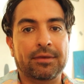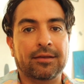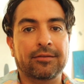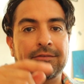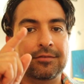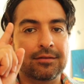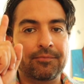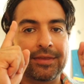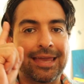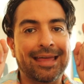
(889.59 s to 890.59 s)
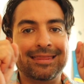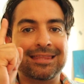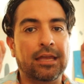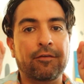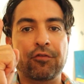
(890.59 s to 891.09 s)
Because they can't
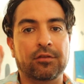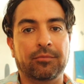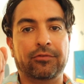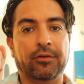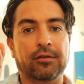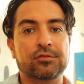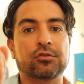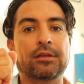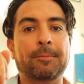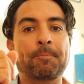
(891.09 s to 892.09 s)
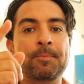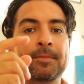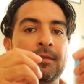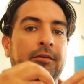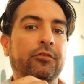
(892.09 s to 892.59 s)
think for themselves, so they
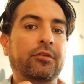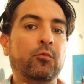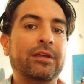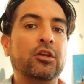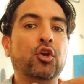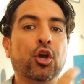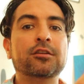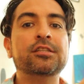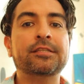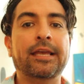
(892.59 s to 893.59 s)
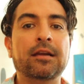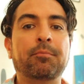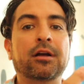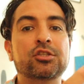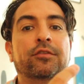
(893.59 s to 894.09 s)
so they regurgitate a
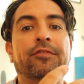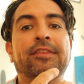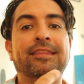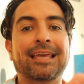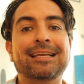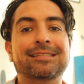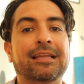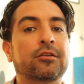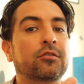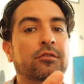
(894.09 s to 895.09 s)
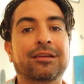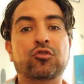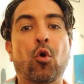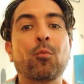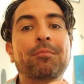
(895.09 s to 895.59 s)
bunch of things that, that
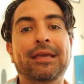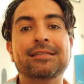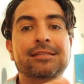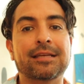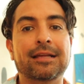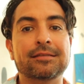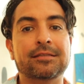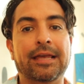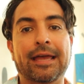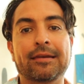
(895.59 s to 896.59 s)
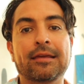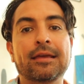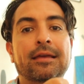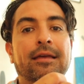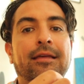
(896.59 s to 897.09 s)
don't make sense and
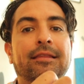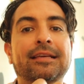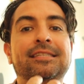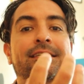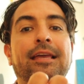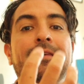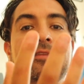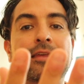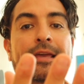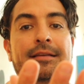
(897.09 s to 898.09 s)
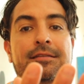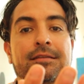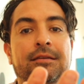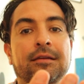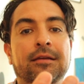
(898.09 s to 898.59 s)
they say things.